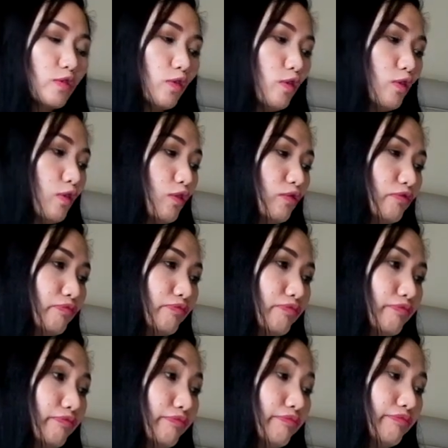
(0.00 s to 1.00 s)
So
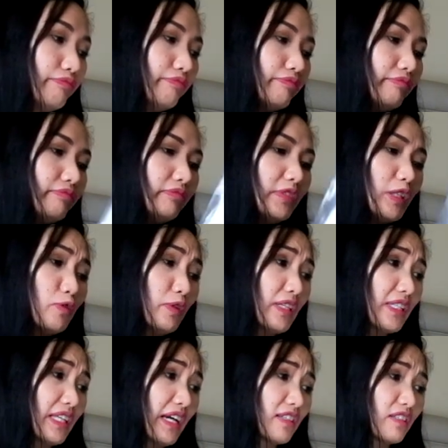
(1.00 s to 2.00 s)
this
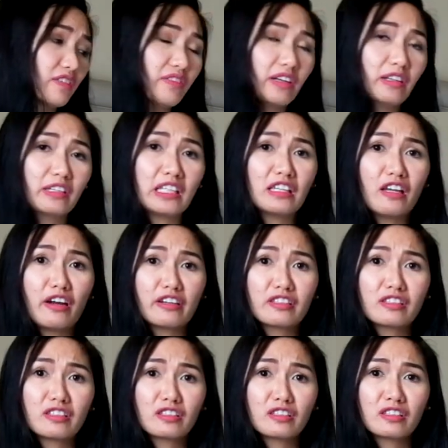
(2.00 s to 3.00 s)
one is actually very
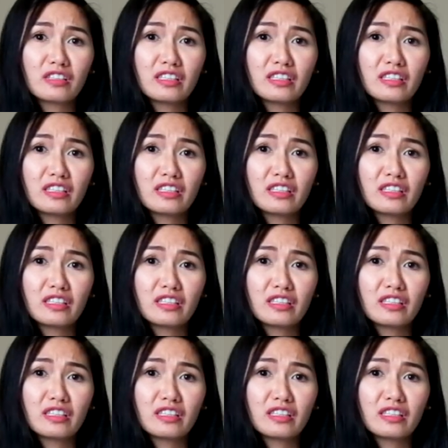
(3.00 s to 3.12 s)
large.